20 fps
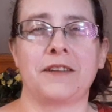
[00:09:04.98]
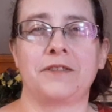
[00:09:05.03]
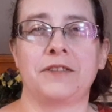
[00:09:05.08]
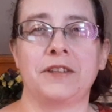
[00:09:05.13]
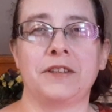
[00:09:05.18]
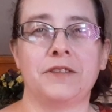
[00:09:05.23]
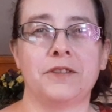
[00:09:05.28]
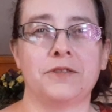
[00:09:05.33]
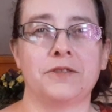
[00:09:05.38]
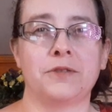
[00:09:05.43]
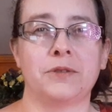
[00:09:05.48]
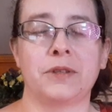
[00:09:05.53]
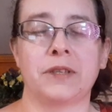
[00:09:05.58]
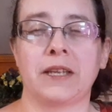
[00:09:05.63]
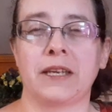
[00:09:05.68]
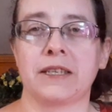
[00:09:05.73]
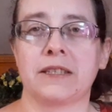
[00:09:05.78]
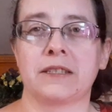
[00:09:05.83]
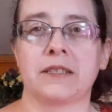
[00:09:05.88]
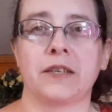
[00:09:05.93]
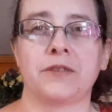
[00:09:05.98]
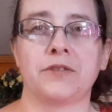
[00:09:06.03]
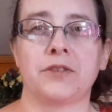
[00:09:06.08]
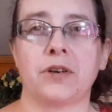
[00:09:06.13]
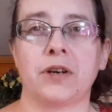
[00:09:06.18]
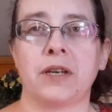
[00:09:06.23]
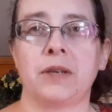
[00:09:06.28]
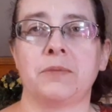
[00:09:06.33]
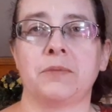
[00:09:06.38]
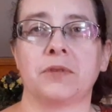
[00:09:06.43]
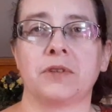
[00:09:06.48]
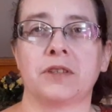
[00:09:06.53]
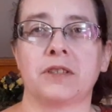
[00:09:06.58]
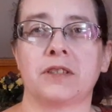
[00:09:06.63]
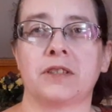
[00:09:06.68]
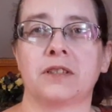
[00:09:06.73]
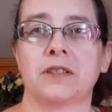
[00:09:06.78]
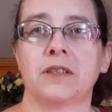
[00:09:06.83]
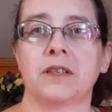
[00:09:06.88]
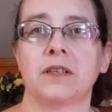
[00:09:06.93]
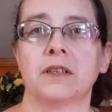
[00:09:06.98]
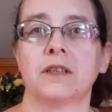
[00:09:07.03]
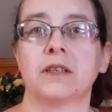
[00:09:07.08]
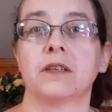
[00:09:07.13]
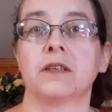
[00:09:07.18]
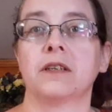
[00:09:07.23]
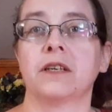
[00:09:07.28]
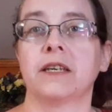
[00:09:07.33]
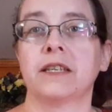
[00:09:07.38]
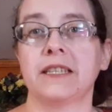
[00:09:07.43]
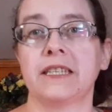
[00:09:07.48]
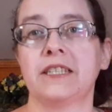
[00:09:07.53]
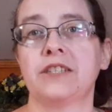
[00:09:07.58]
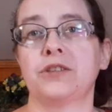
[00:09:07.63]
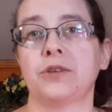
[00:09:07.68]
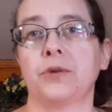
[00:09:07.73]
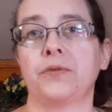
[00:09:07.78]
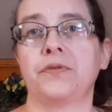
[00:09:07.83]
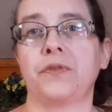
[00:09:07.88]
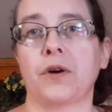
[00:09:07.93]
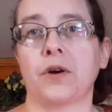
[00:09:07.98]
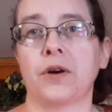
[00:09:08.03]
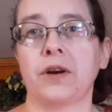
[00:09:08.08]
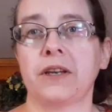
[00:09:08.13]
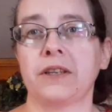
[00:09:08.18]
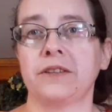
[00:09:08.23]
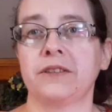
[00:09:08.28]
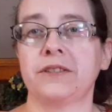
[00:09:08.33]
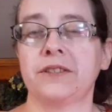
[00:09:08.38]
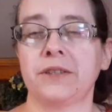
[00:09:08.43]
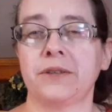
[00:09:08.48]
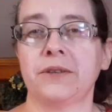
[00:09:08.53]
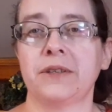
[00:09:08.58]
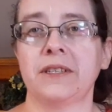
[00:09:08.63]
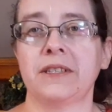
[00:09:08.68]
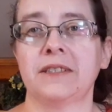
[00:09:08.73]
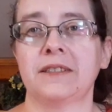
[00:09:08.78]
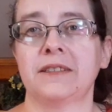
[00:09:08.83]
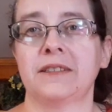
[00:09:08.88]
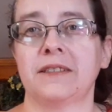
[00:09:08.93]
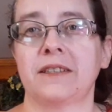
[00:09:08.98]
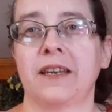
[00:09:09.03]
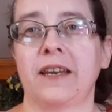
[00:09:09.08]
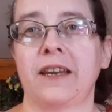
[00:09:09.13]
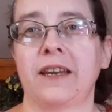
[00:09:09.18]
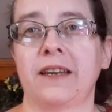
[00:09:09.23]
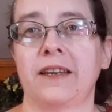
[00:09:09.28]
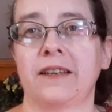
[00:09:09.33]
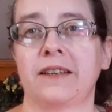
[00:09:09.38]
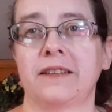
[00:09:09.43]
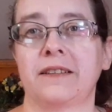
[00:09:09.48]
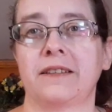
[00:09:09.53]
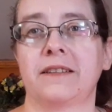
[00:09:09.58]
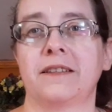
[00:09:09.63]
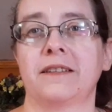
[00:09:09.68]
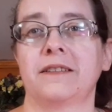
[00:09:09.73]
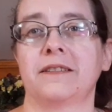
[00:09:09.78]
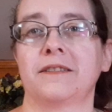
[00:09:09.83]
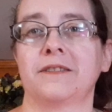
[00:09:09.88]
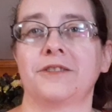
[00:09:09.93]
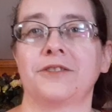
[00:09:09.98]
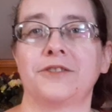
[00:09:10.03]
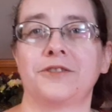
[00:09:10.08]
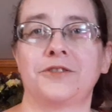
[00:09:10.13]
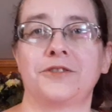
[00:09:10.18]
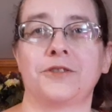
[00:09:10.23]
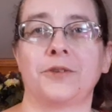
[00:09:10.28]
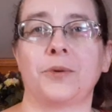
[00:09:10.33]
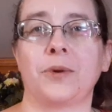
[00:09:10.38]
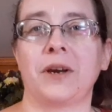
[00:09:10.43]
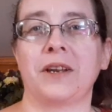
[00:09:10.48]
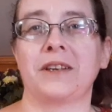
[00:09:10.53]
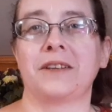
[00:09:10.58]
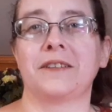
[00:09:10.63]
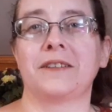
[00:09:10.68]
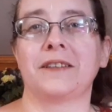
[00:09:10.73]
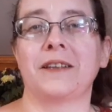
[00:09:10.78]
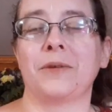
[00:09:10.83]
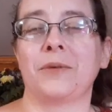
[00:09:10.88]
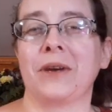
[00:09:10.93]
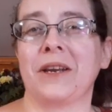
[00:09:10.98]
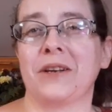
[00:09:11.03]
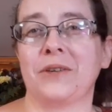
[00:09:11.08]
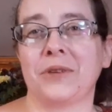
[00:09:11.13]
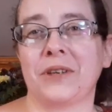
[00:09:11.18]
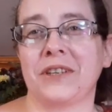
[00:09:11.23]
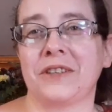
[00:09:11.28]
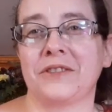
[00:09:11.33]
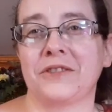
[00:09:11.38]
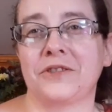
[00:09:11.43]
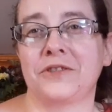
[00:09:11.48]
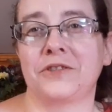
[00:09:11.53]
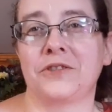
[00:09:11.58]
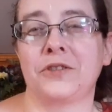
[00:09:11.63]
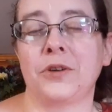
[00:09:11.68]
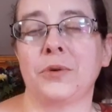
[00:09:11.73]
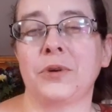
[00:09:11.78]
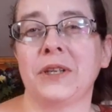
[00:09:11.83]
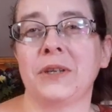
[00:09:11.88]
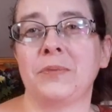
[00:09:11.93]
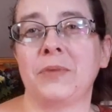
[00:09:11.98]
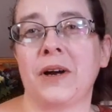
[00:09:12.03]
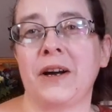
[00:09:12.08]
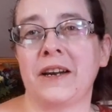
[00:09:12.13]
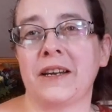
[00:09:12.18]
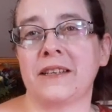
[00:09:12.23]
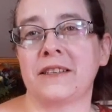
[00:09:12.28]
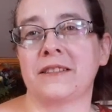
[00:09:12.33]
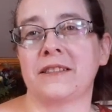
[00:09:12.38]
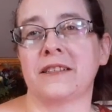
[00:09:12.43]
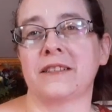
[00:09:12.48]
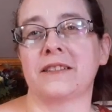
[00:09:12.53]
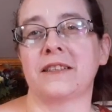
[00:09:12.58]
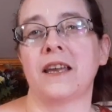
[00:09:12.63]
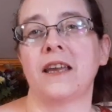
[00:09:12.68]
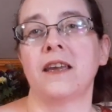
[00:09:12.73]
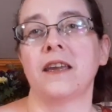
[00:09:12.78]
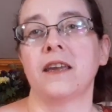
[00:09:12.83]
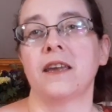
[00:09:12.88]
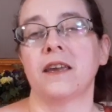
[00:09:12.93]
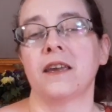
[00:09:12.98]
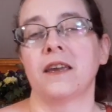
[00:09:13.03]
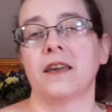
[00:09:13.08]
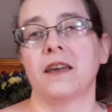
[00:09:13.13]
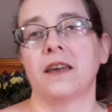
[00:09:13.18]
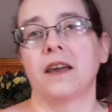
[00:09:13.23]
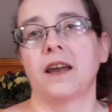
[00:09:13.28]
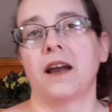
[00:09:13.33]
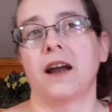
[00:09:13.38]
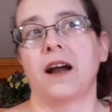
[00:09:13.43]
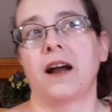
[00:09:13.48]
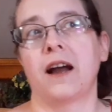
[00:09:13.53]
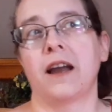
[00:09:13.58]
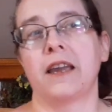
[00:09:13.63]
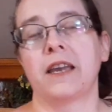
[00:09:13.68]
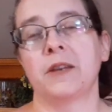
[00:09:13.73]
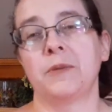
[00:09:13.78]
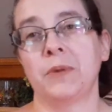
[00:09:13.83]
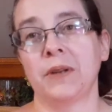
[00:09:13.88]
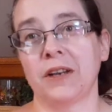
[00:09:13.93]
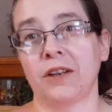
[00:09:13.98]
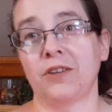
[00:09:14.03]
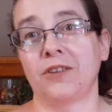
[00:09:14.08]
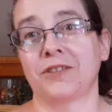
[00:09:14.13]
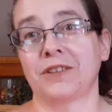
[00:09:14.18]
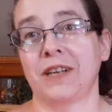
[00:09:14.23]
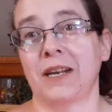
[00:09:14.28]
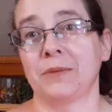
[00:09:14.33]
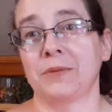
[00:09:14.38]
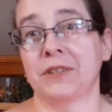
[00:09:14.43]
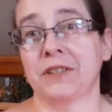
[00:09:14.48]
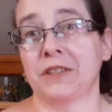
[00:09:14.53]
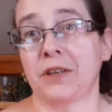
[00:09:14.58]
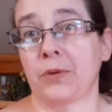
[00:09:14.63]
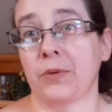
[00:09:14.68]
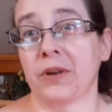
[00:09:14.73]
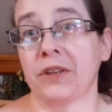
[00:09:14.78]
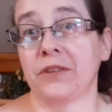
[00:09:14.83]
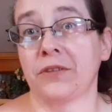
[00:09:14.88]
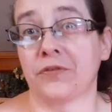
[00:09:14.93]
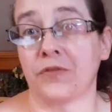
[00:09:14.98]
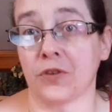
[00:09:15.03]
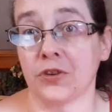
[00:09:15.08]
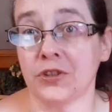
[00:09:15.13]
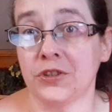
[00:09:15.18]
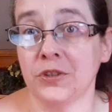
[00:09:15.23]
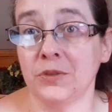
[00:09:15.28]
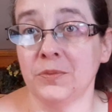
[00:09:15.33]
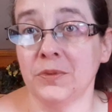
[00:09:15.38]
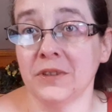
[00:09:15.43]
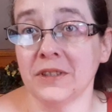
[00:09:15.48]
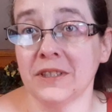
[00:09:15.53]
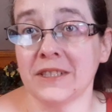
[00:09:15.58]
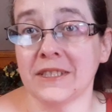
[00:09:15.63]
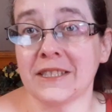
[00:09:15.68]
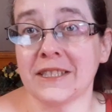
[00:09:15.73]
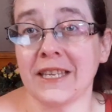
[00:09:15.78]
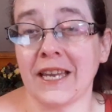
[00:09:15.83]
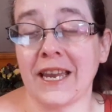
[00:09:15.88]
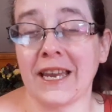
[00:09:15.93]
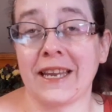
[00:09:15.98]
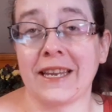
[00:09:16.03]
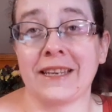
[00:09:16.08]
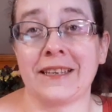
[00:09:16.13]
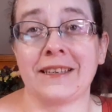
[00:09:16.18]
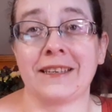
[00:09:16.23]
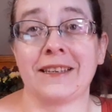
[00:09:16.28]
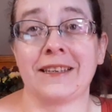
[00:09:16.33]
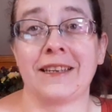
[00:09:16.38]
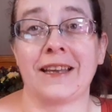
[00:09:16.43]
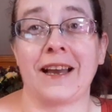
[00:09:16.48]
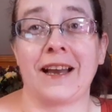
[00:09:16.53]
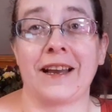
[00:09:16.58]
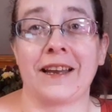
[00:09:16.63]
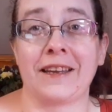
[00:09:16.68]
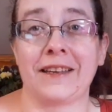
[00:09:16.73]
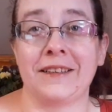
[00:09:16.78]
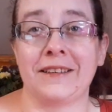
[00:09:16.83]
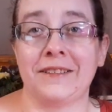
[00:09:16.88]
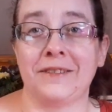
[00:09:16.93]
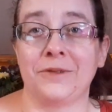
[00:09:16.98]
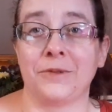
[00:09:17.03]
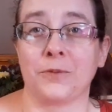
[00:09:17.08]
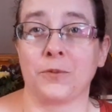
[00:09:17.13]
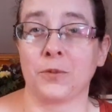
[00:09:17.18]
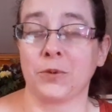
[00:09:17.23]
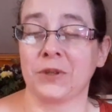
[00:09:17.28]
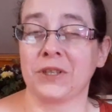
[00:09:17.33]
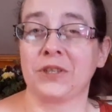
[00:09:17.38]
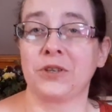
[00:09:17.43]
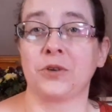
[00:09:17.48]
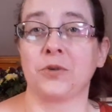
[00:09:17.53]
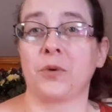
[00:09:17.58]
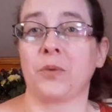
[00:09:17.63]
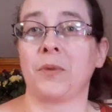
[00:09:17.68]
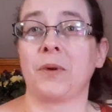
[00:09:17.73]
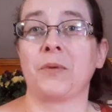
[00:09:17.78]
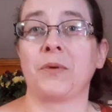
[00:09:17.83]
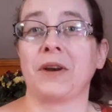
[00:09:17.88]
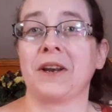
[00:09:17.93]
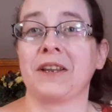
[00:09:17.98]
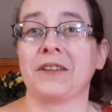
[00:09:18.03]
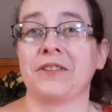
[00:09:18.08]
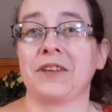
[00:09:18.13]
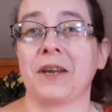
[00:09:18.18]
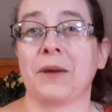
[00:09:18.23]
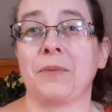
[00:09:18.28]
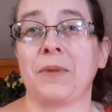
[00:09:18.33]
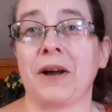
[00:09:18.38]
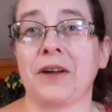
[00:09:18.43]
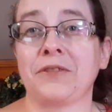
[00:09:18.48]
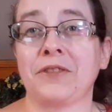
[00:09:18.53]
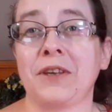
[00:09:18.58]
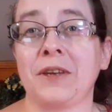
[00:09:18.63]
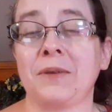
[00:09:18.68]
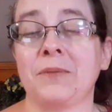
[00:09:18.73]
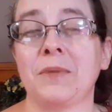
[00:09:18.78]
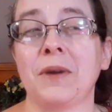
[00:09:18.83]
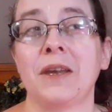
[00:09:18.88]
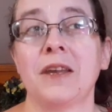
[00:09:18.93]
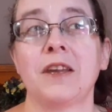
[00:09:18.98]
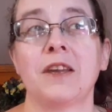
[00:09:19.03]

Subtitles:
I think there's only like 7 or 8 books at least so far in the series, and so that way I don't get totally behind, since it'd been a long time since I read the first 2 books and I really couldn't remember anything about them.